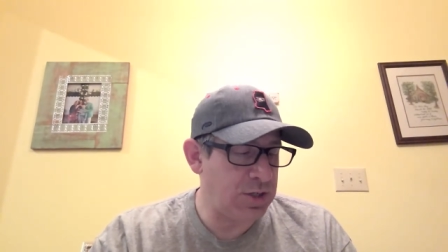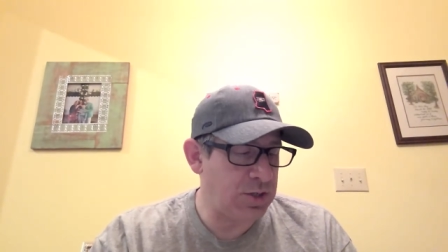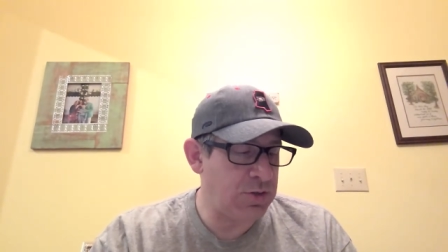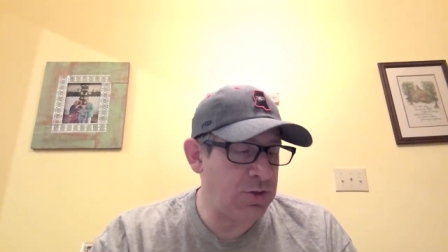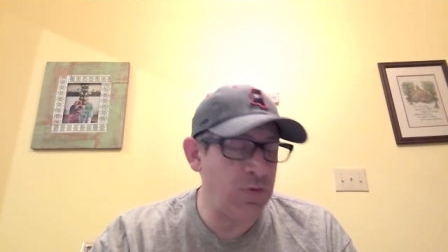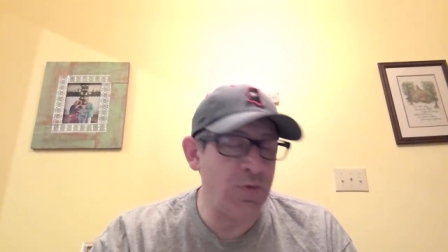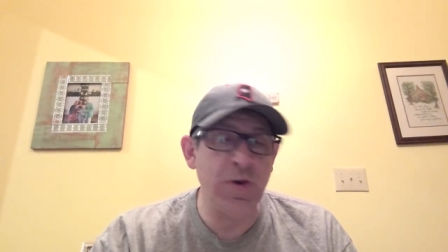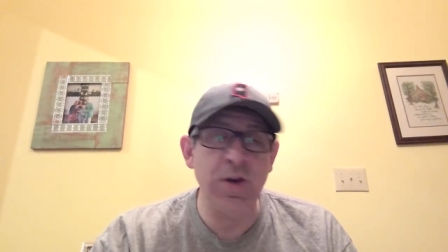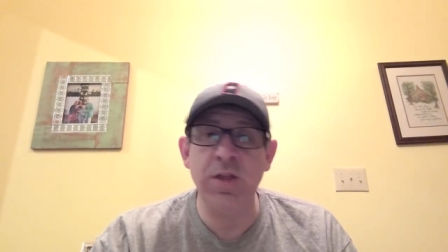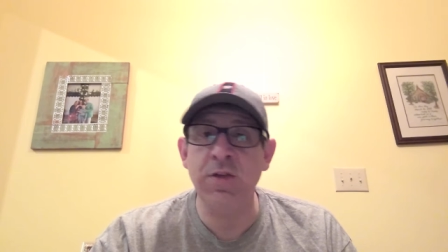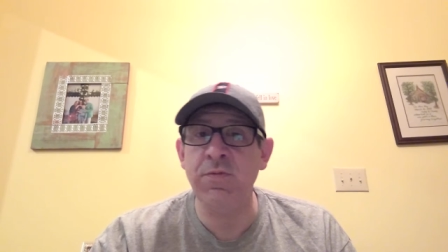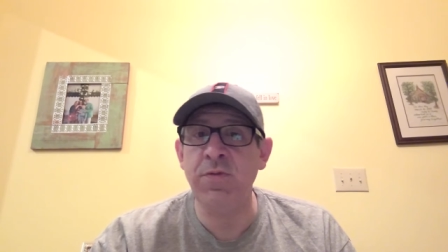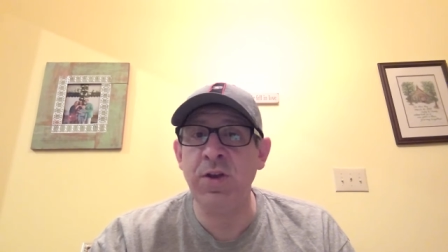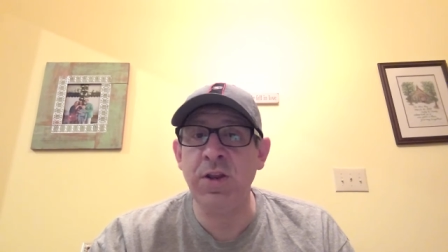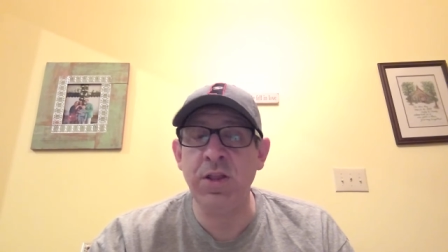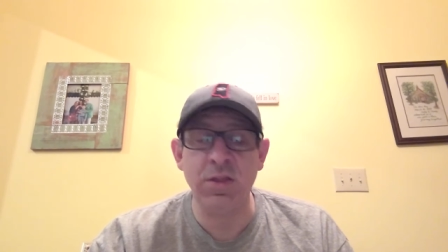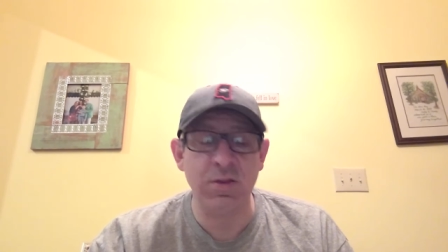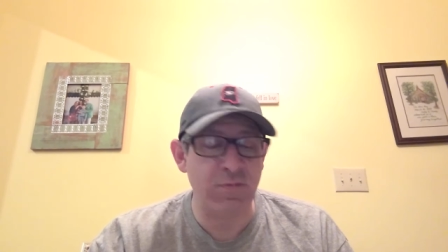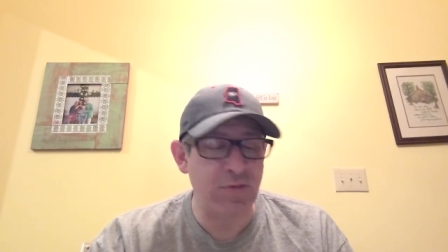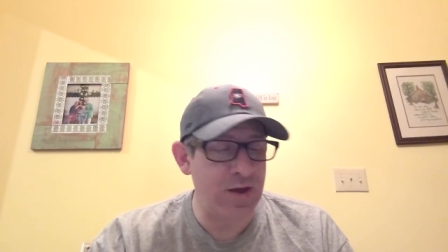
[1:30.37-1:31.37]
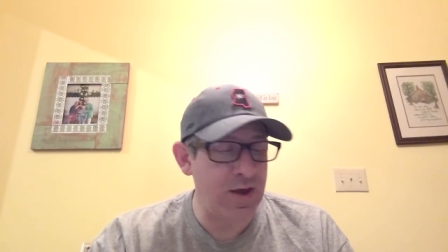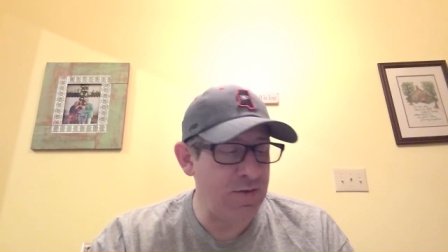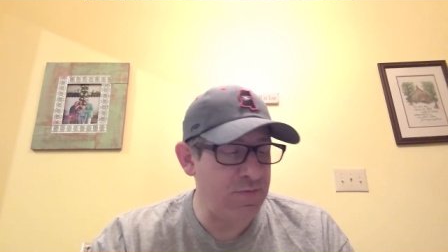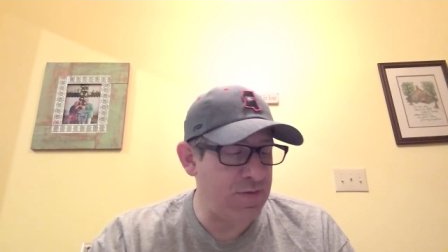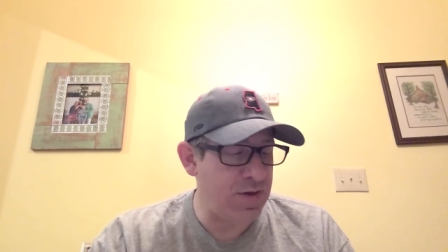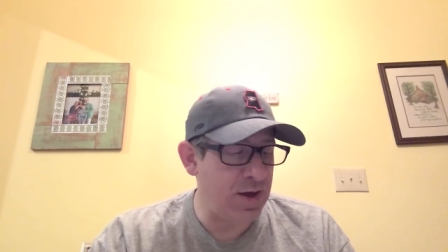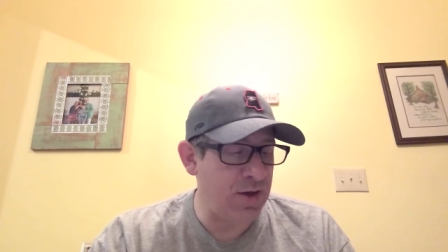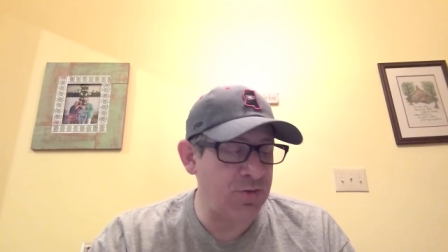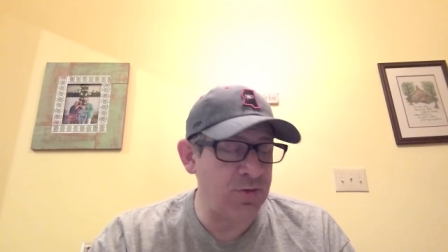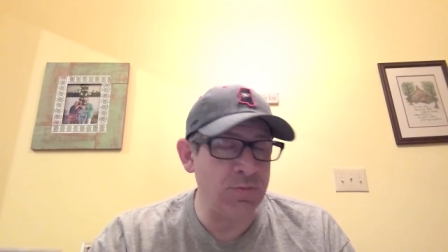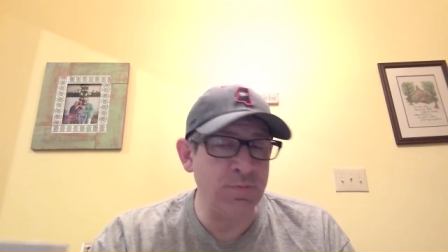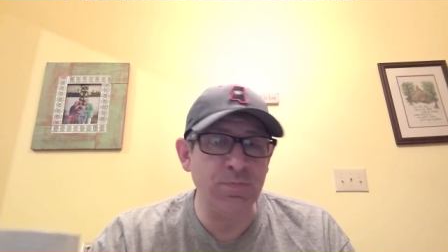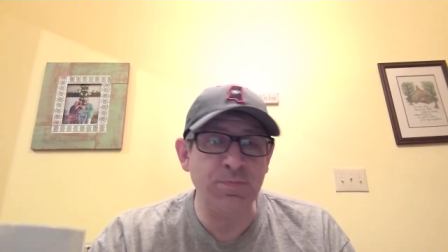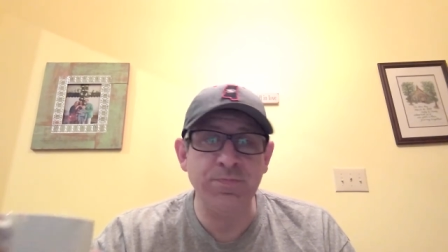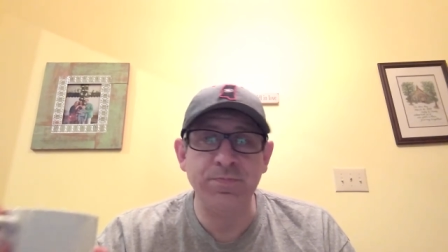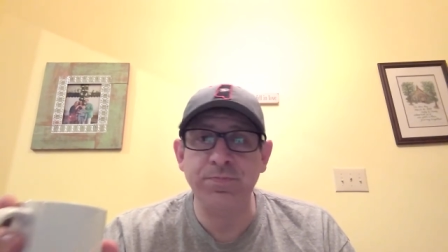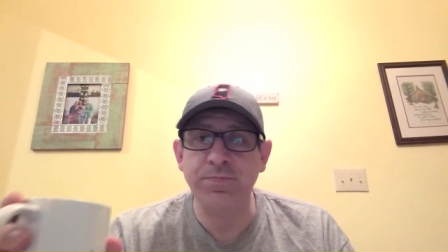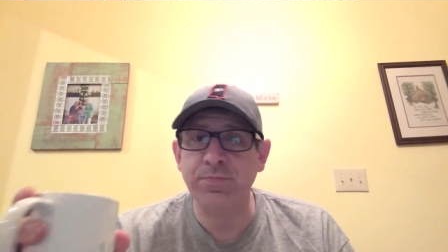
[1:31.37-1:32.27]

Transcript: It's the feeding, feeding the 5,000